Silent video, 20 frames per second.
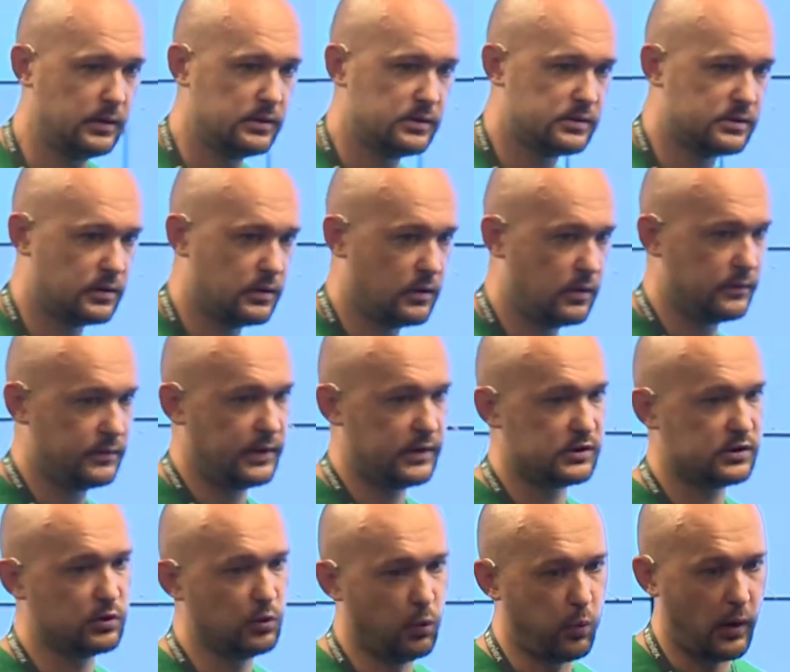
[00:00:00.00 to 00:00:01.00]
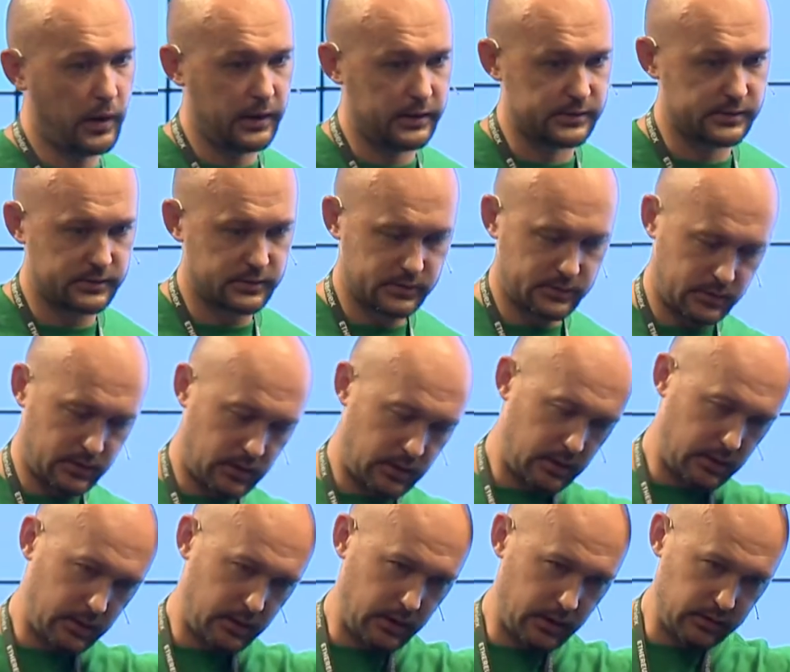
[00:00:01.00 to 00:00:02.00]
So there's 2 ways
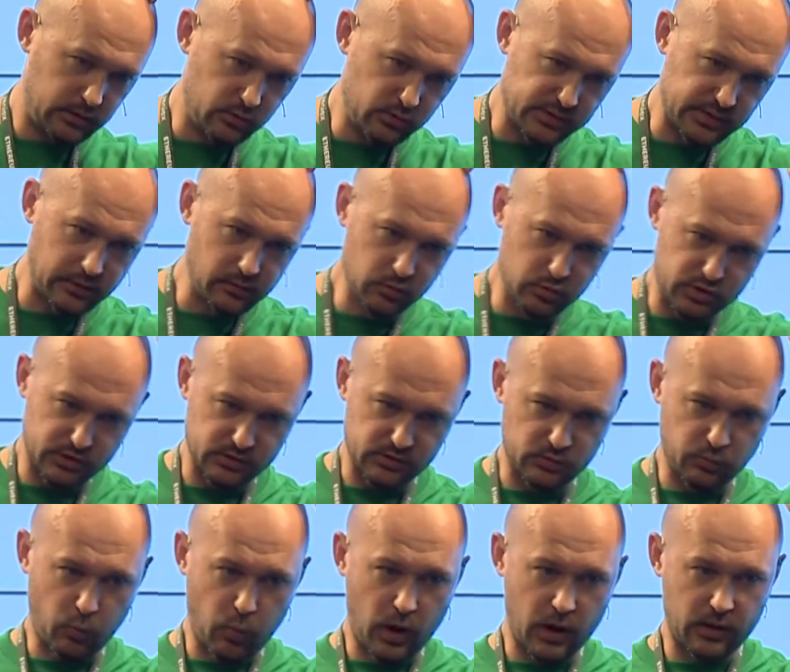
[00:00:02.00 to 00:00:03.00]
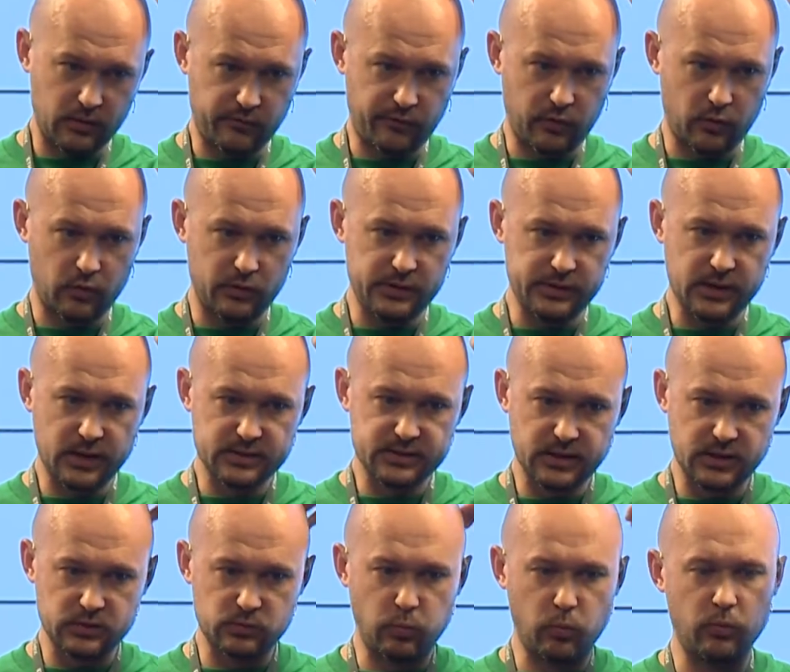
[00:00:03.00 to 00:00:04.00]
and 2 solutions. One for read
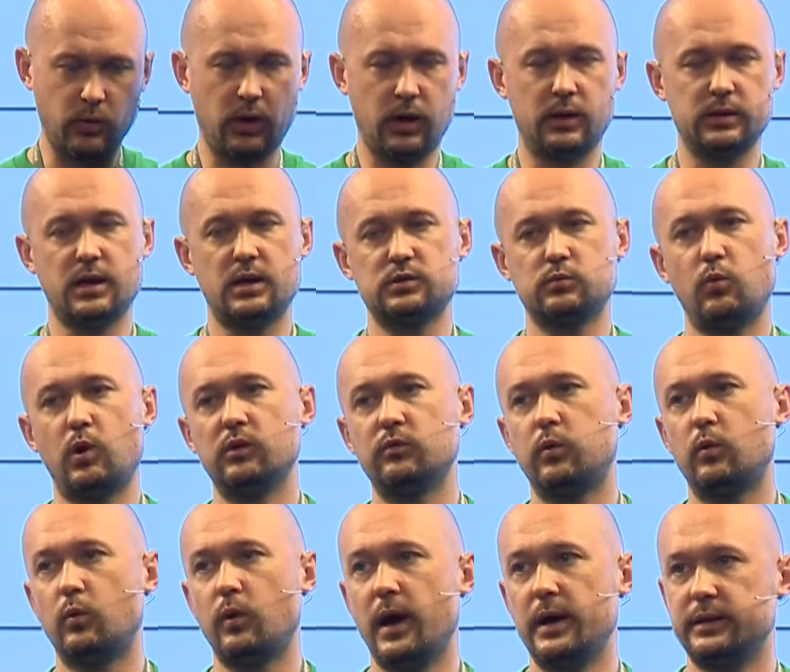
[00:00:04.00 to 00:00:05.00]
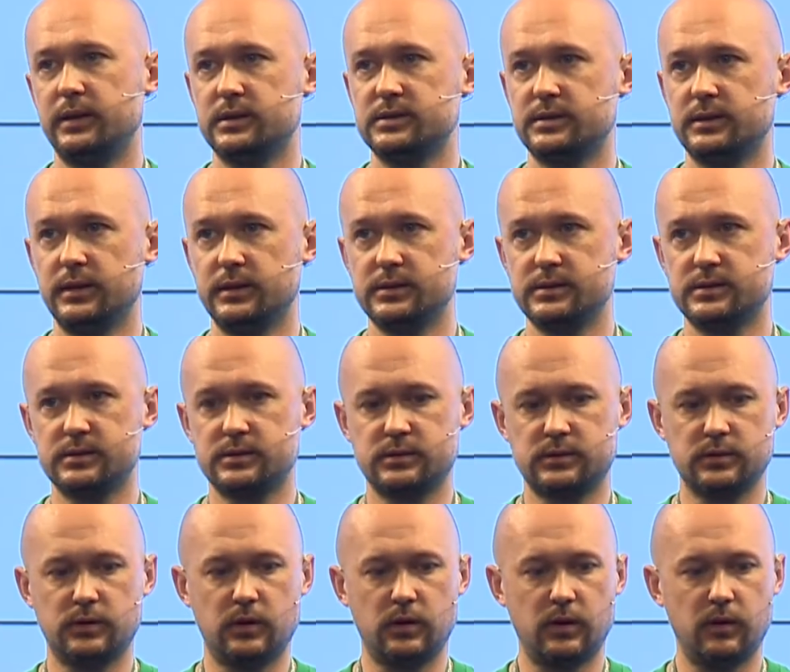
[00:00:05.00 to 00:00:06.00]
access, another one for write access.
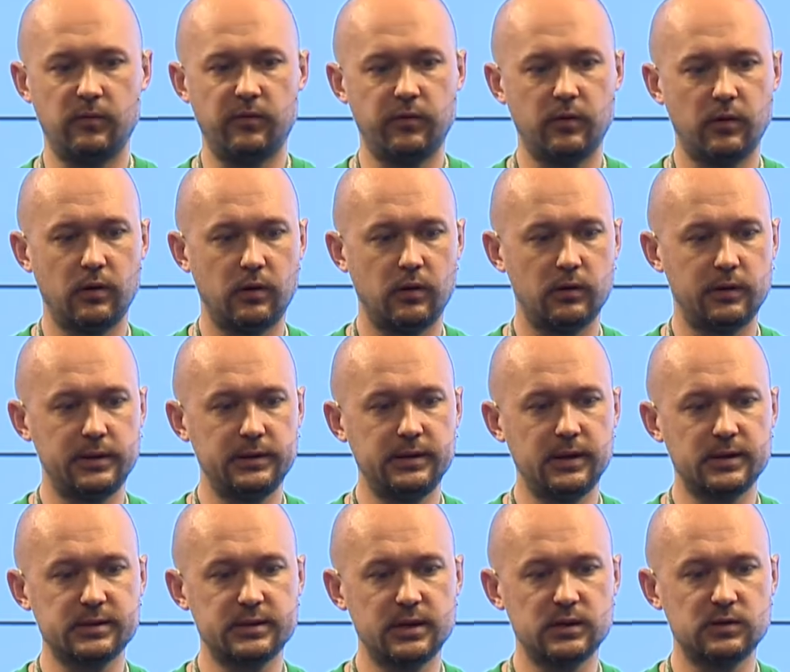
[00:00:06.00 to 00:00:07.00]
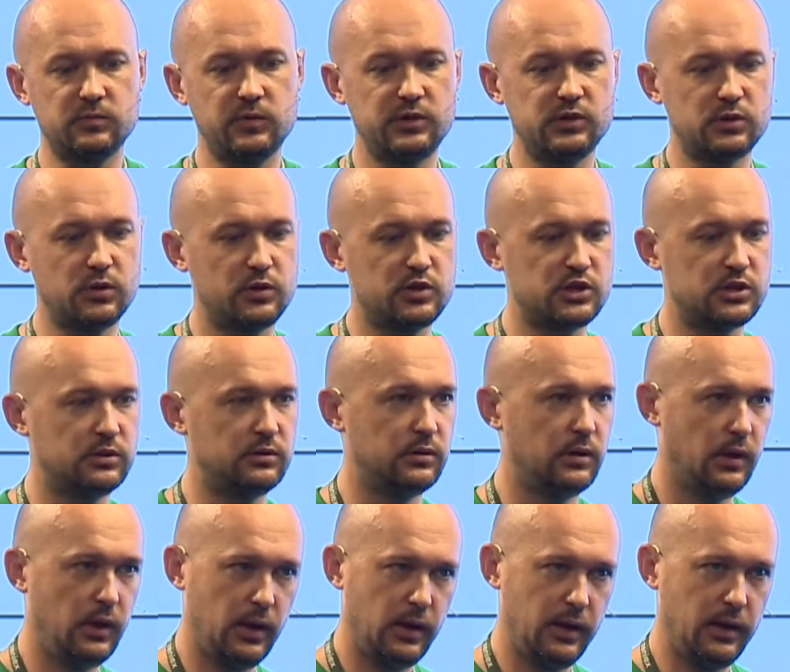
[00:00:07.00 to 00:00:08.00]
So for read access, we're researching
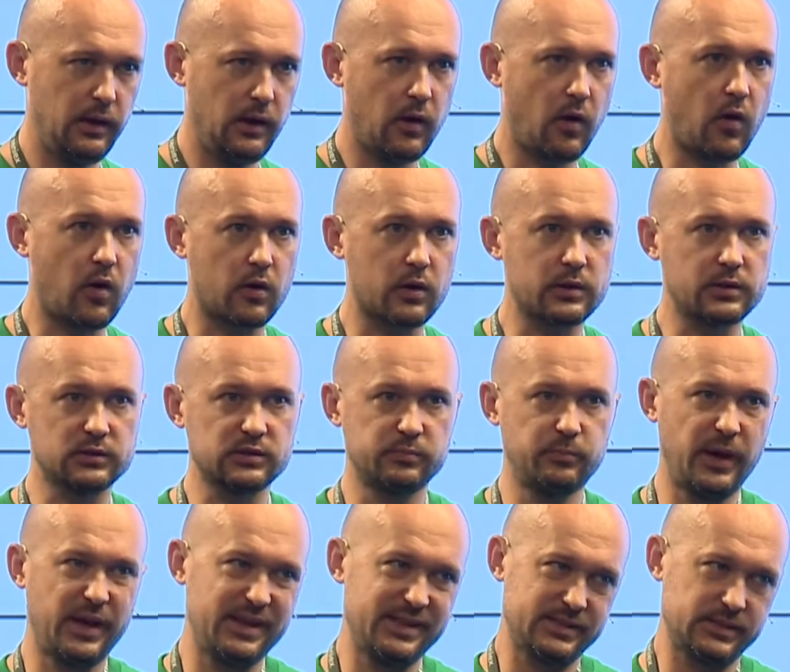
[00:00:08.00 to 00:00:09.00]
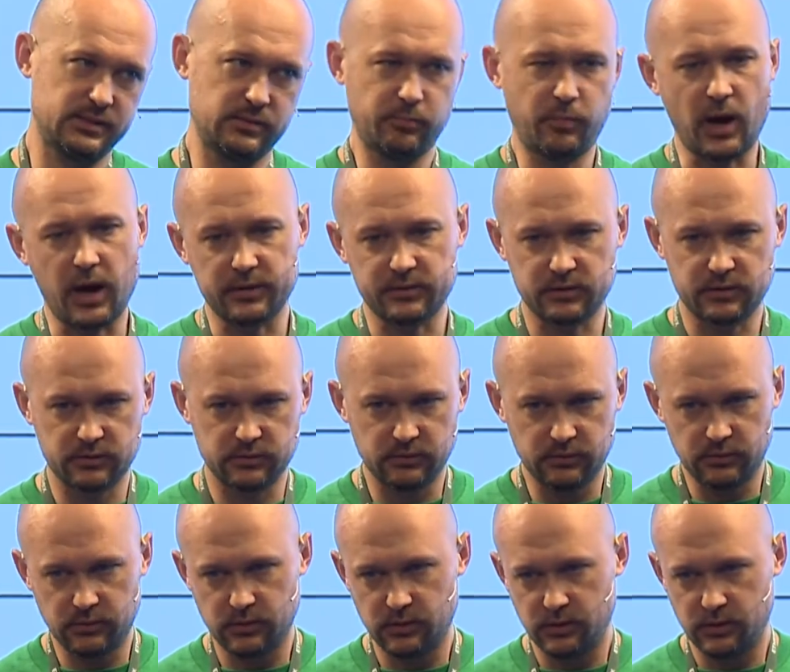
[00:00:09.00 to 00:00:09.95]
oracles-based pattern.